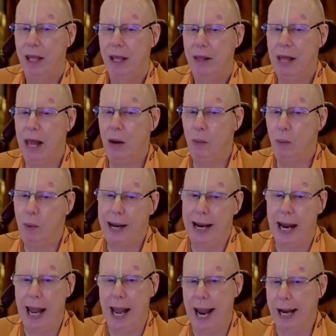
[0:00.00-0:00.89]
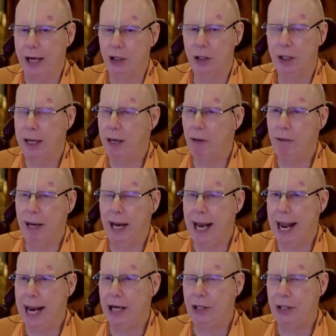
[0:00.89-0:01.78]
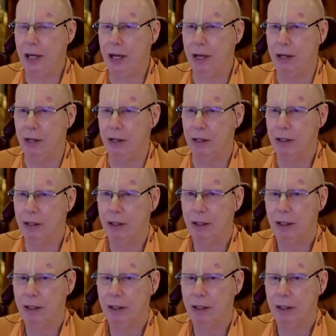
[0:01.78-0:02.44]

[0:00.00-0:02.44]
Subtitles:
that we are actually related.